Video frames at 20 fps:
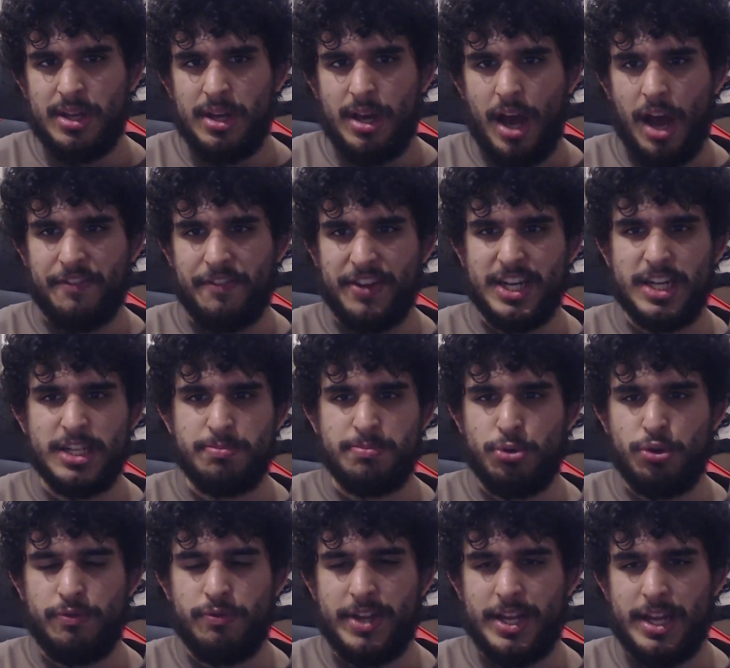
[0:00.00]
I think this
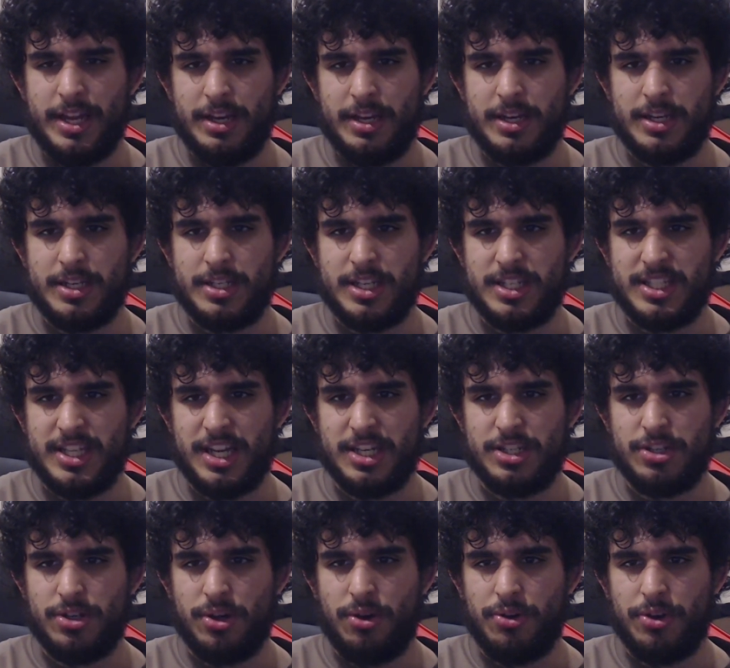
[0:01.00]
movie does
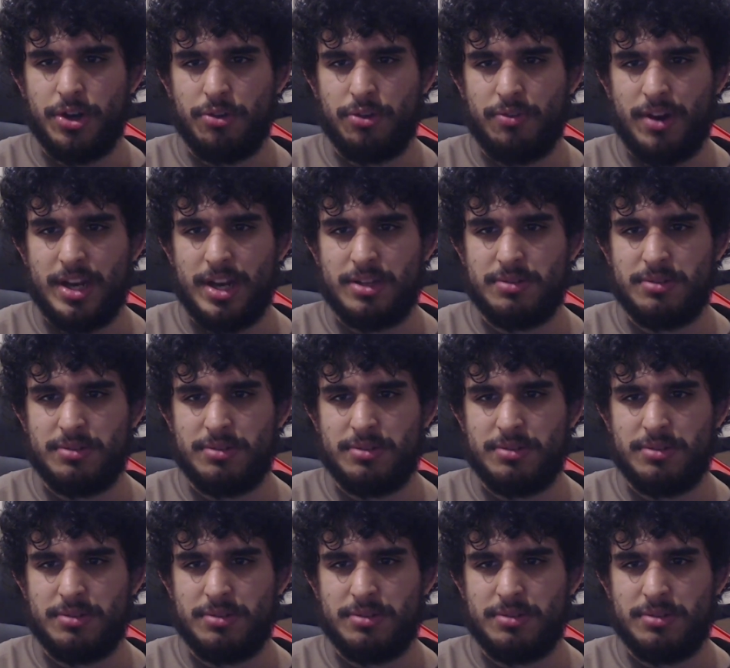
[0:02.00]
center on a great